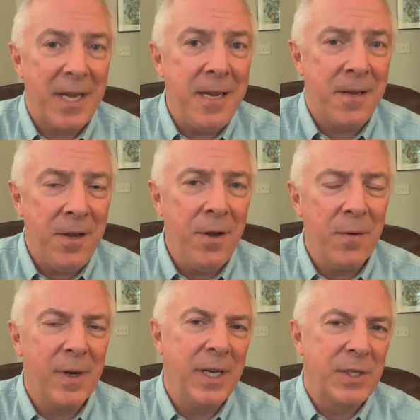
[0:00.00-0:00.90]

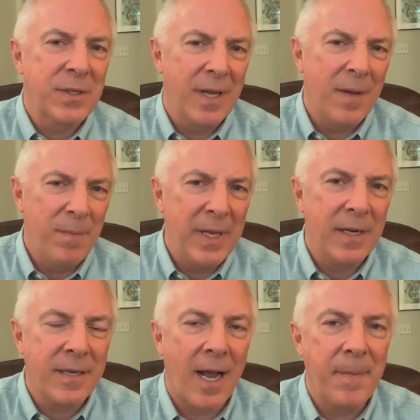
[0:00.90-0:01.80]
EQ, and it's been a
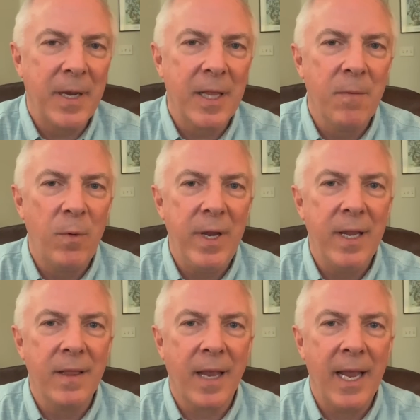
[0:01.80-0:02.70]
topic that we
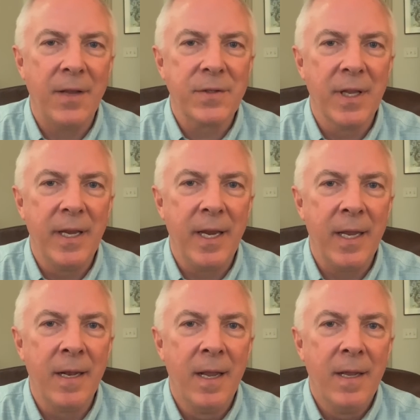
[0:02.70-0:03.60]
in the counseling
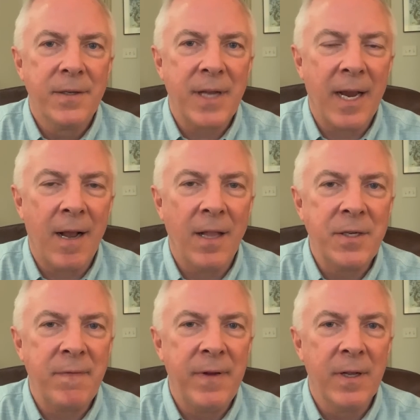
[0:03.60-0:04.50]
and
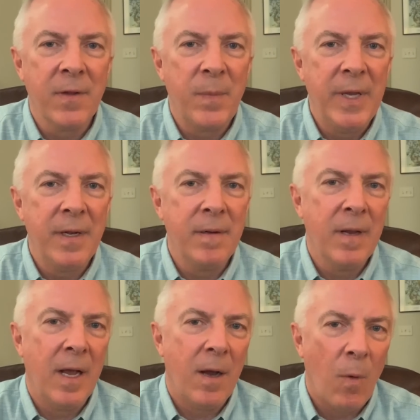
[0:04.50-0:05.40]
psychology field have been
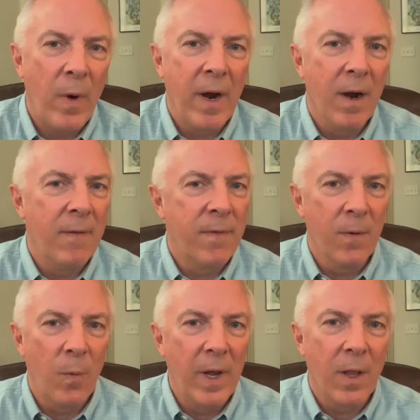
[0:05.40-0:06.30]
aware of for
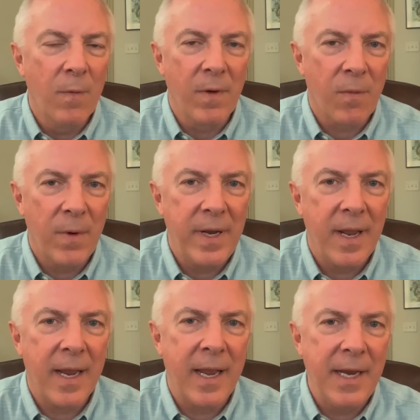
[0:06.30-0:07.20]
well over 3
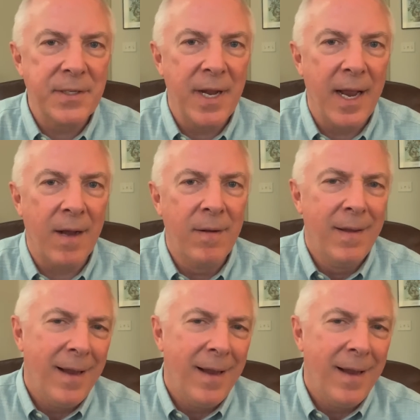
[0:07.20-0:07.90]
decades now.